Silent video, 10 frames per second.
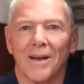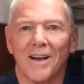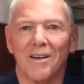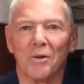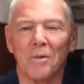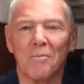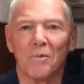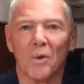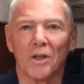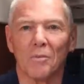Hi everyone,
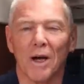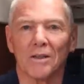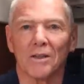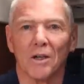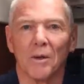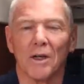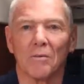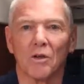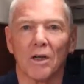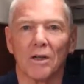welcome back to Carpe
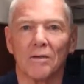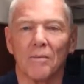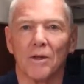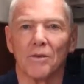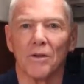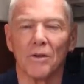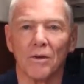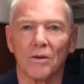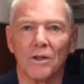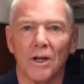Diem Sailing. If you're new
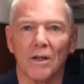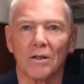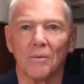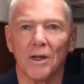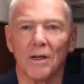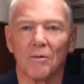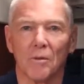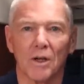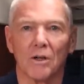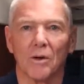to the channel, my name's
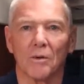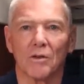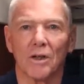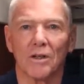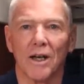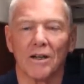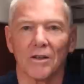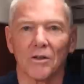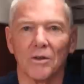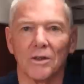Marco, I'm a Sail
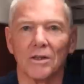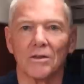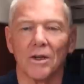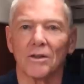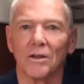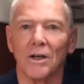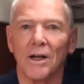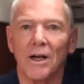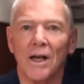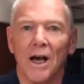Canada cruising instructor,
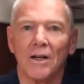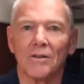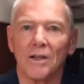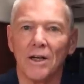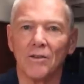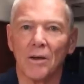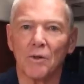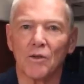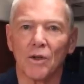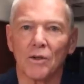and in today's
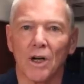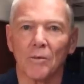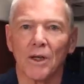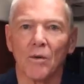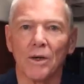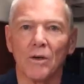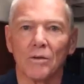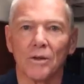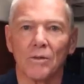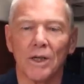episode, I'll be going
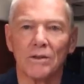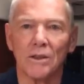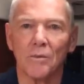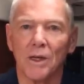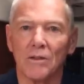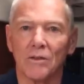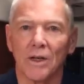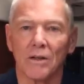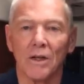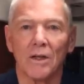over raising the
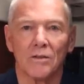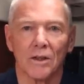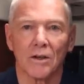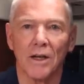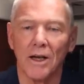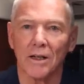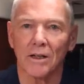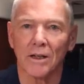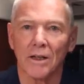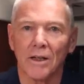mainsail
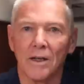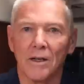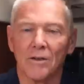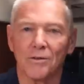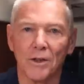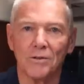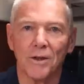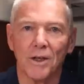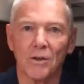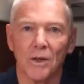single-handed, the first
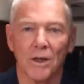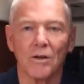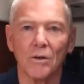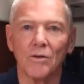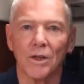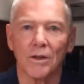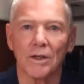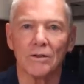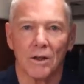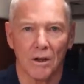video in a new
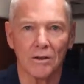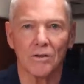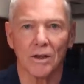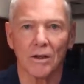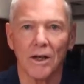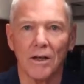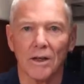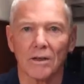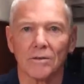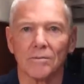series on
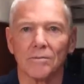single-handing.